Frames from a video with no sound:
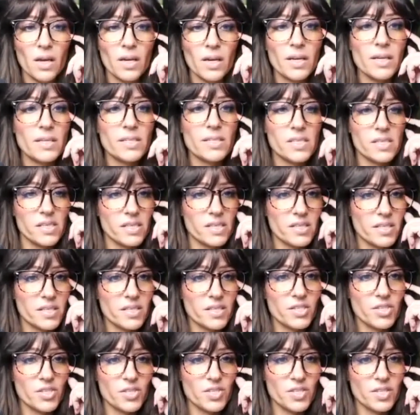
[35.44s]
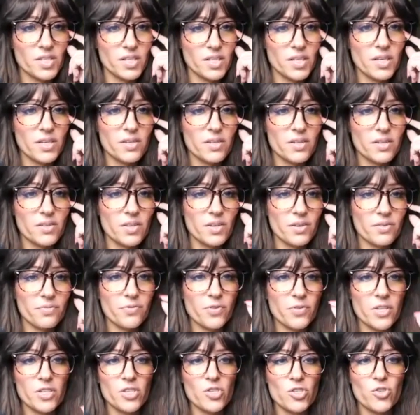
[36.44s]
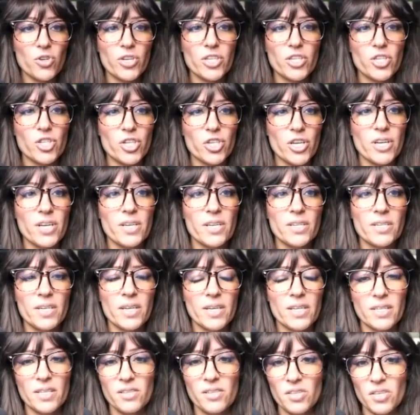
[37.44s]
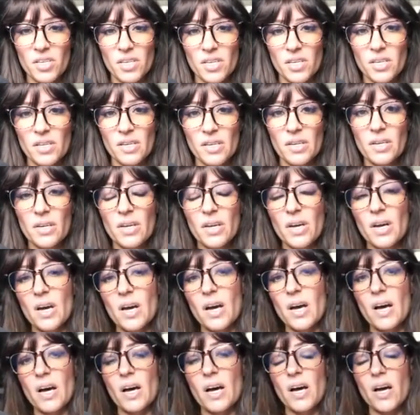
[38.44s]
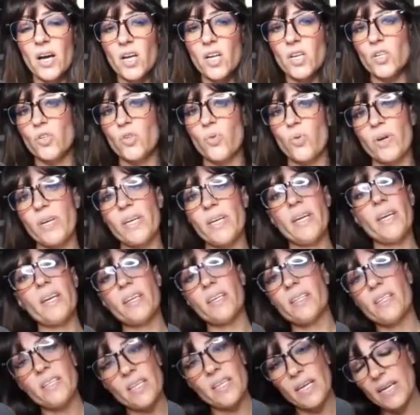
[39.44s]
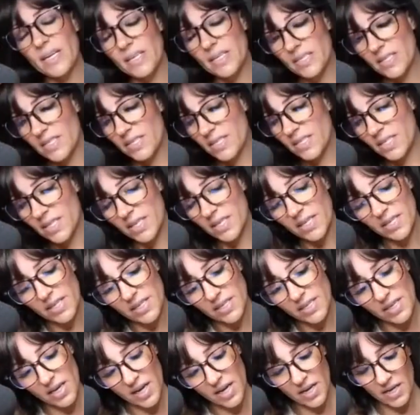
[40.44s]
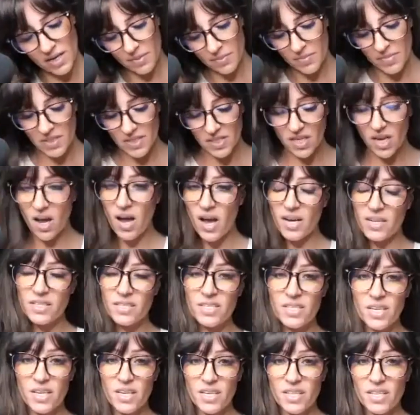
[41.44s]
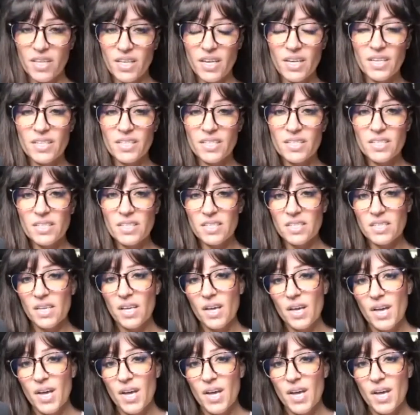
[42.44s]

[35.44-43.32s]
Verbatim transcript: It's easy to see the frustration, the uh, annoying things, the um, toxic things,